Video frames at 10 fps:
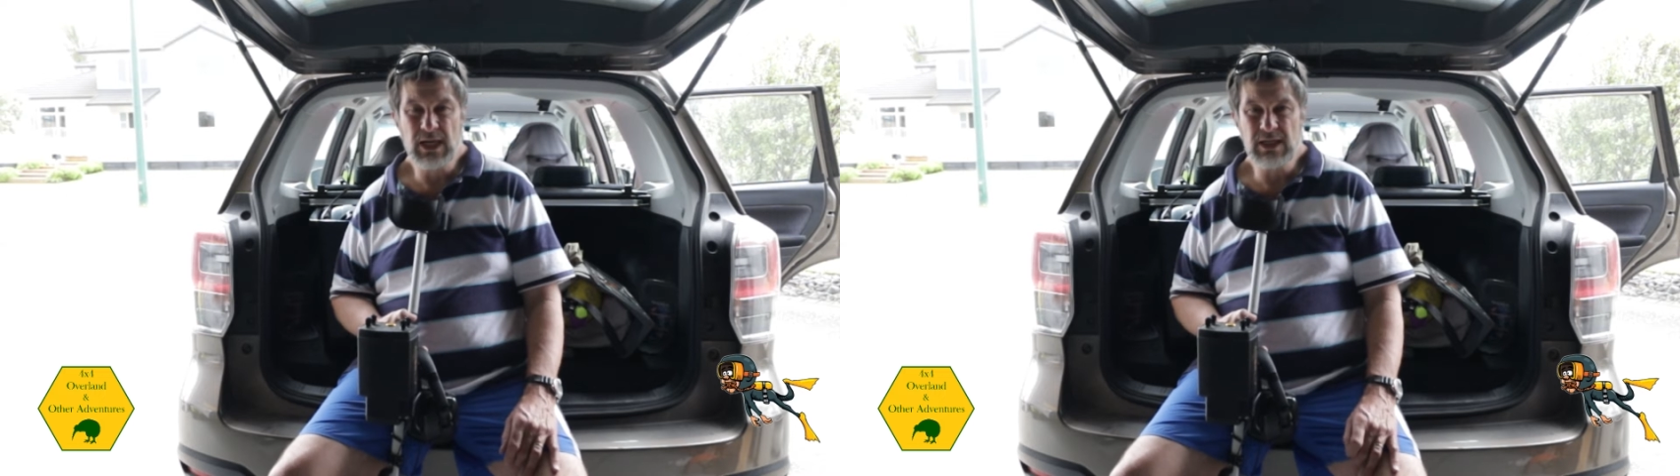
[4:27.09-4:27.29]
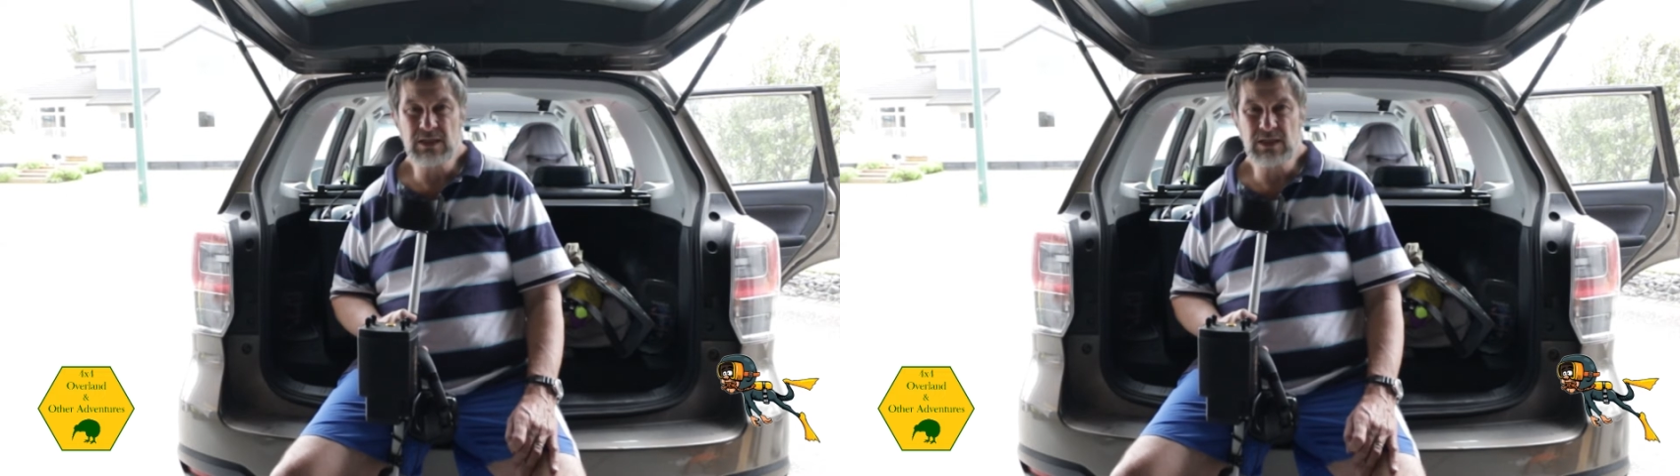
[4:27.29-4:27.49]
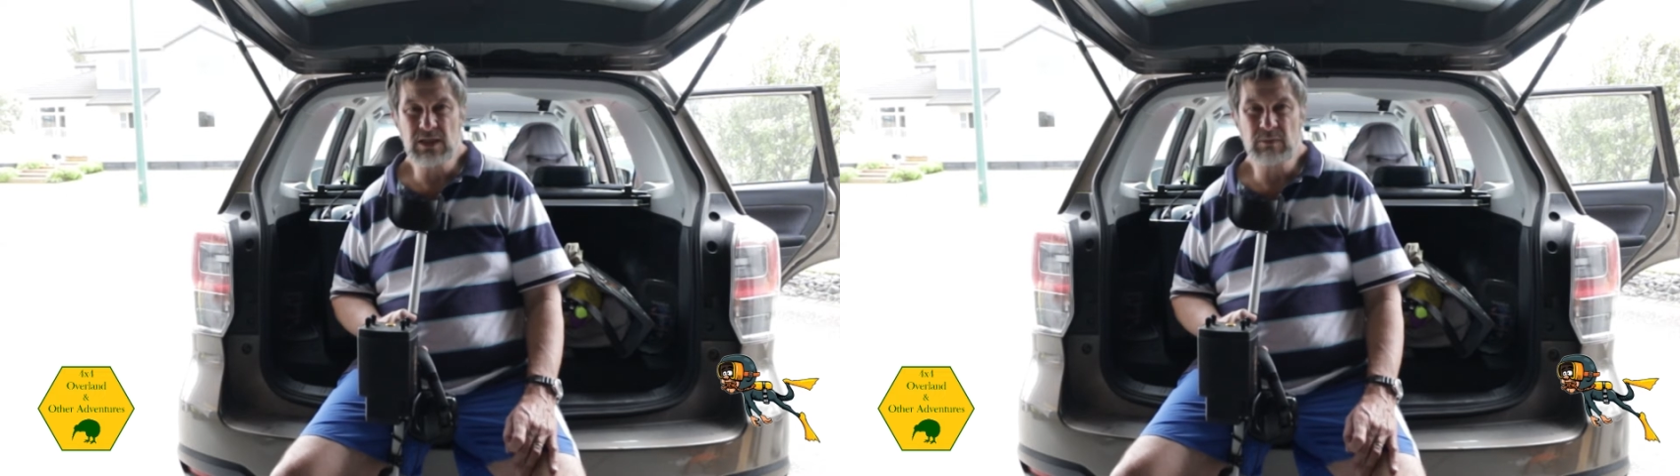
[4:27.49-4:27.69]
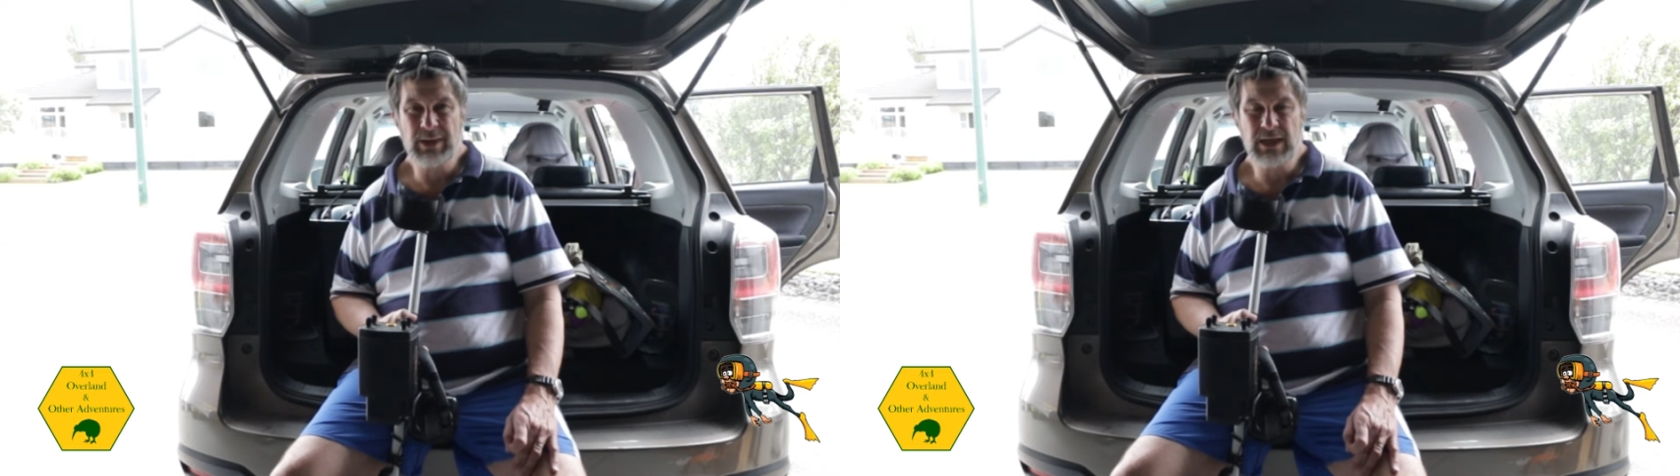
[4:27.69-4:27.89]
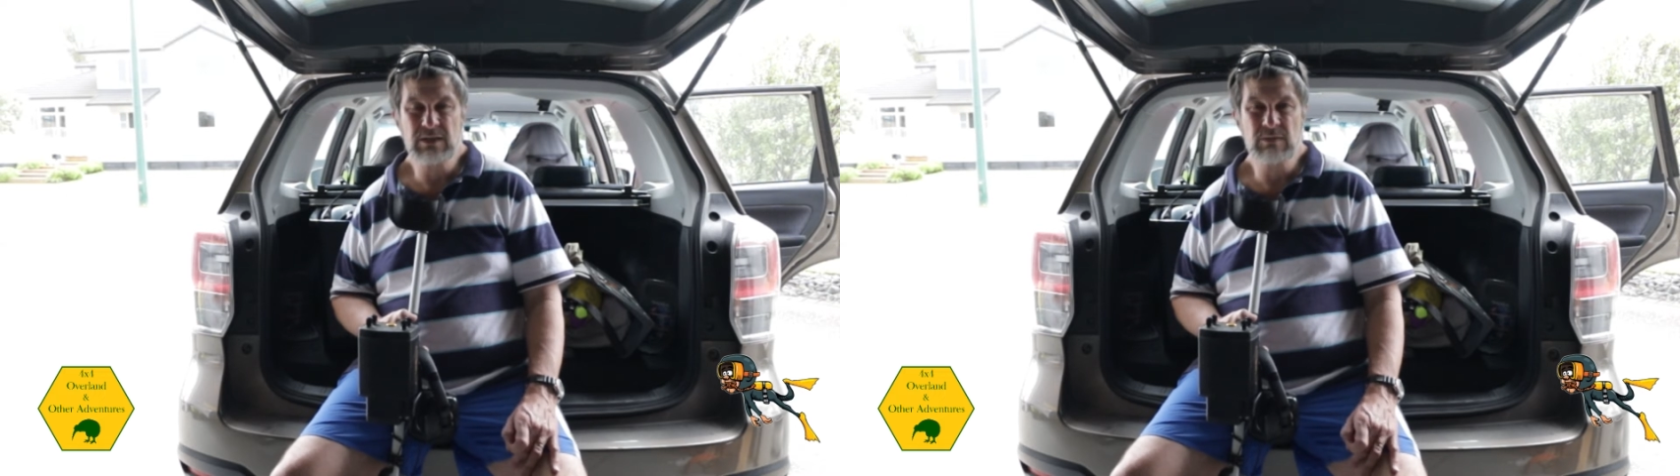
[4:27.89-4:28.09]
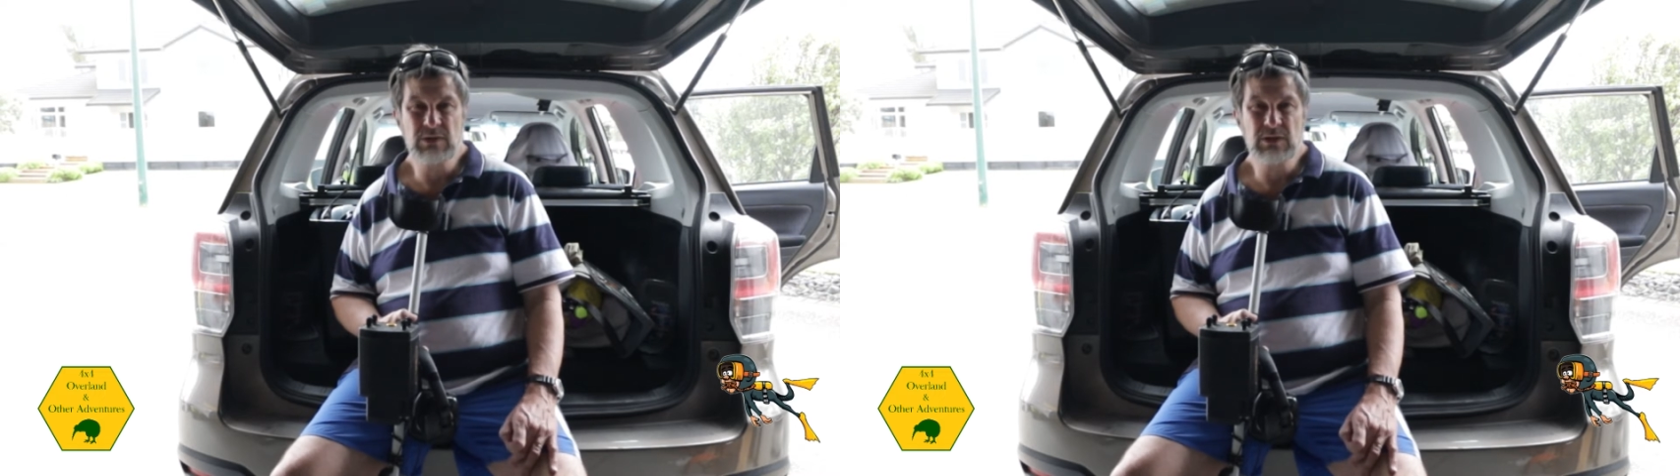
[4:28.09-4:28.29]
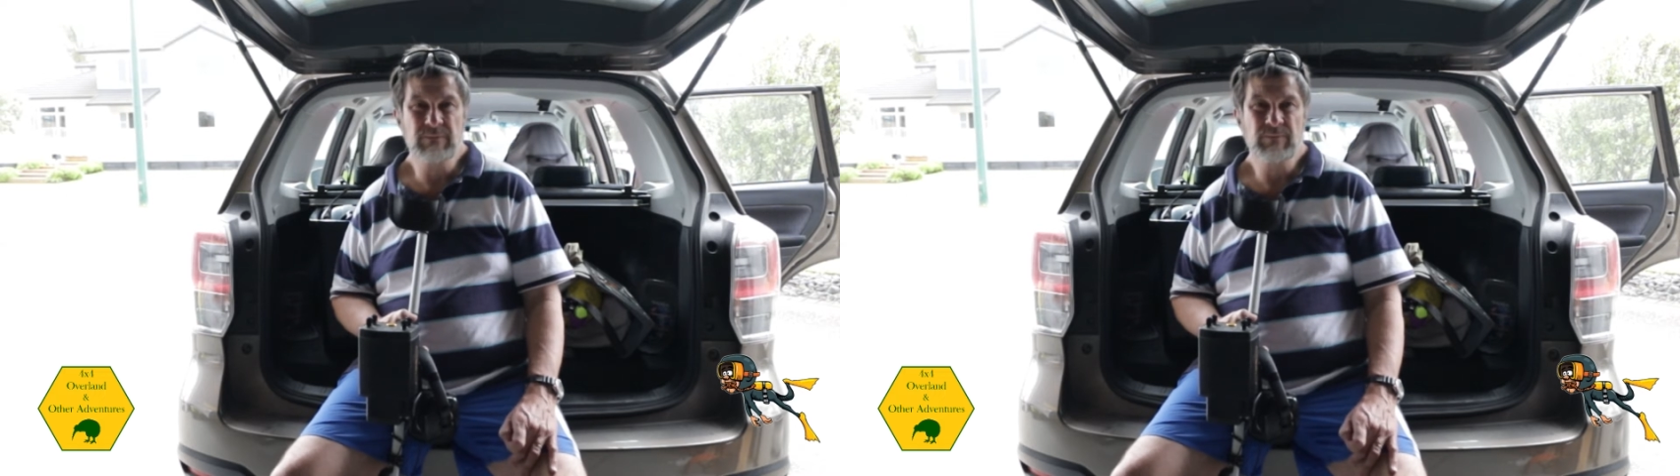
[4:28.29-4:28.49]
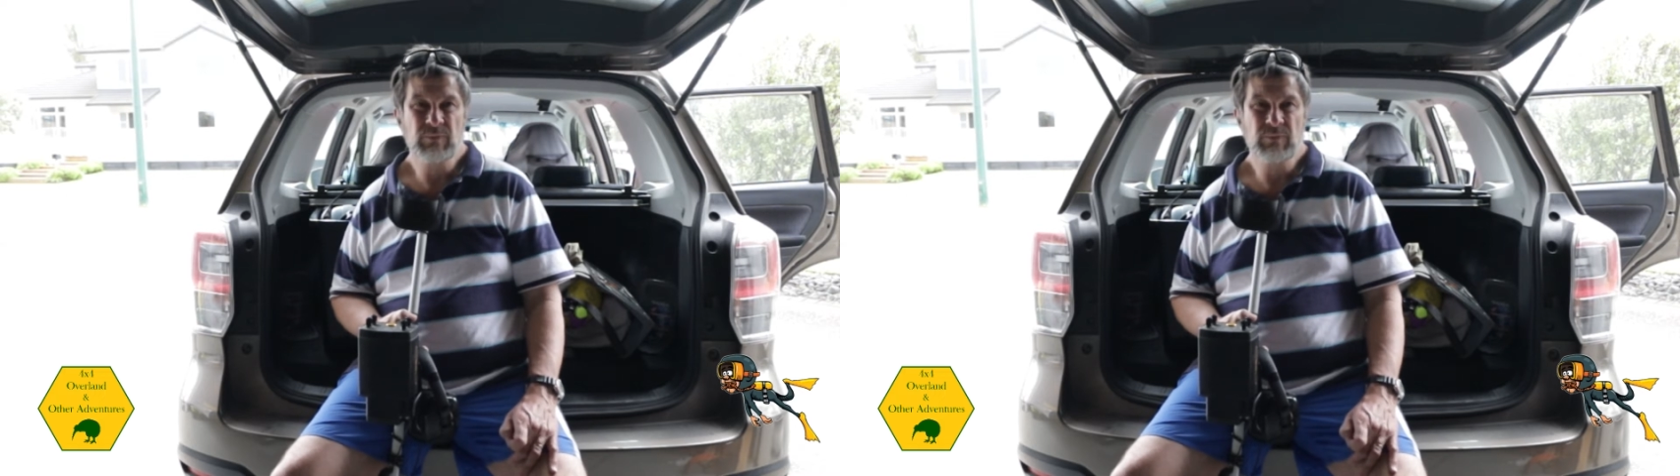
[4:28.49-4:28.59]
and sent back to me.